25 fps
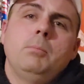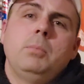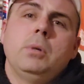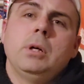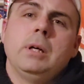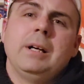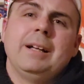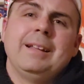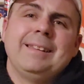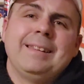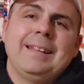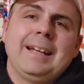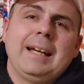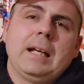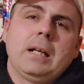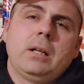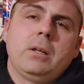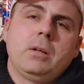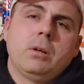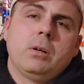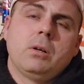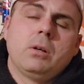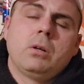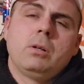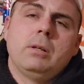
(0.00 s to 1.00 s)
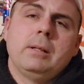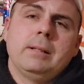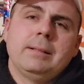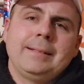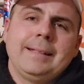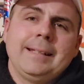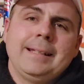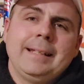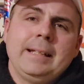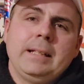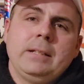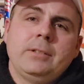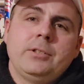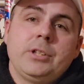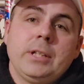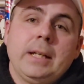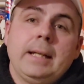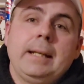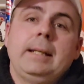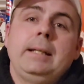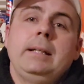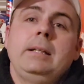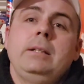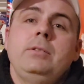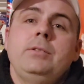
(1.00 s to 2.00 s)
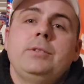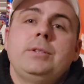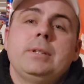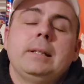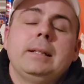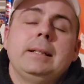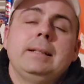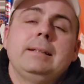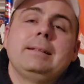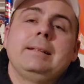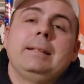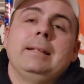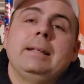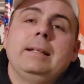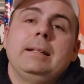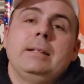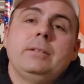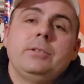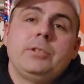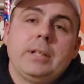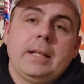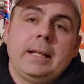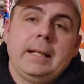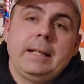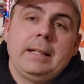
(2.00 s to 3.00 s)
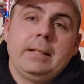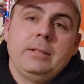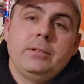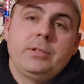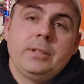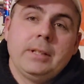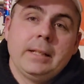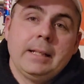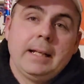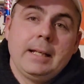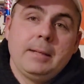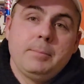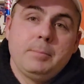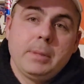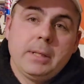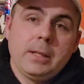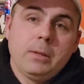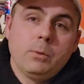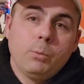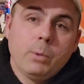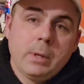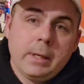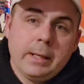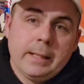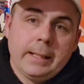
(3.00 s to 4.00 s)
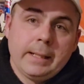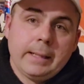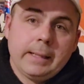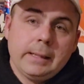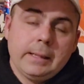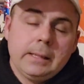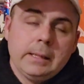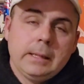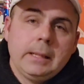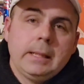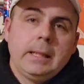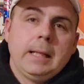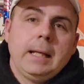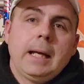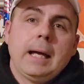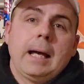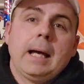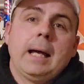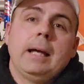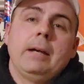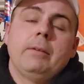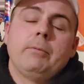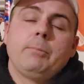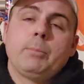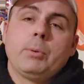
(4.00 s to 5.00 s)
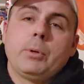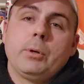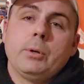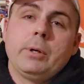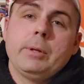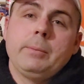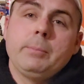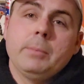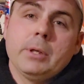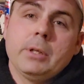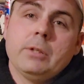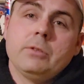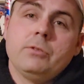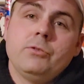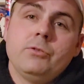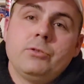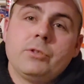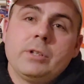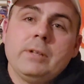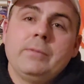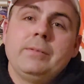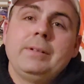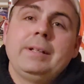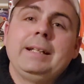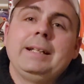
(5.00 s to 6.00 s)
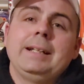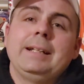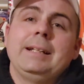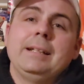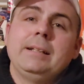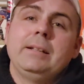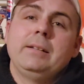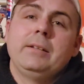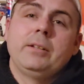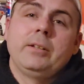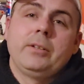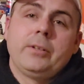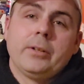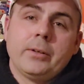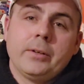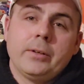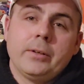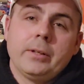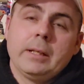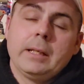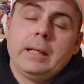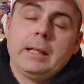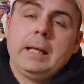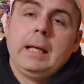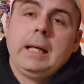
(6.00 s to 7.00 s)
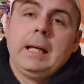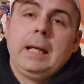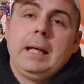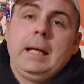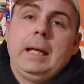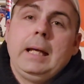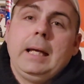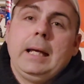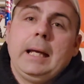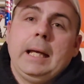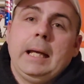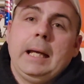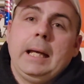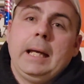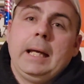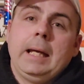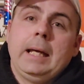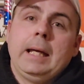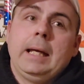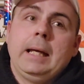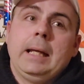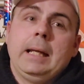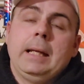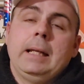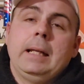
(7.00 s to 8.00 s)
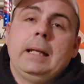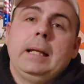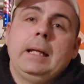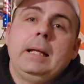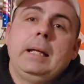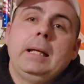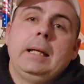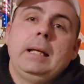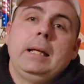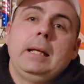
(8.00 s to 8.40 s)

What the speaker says: But that car is getting changed, and it's getting changed in a big way. I have pretty much driven it into the dirt, and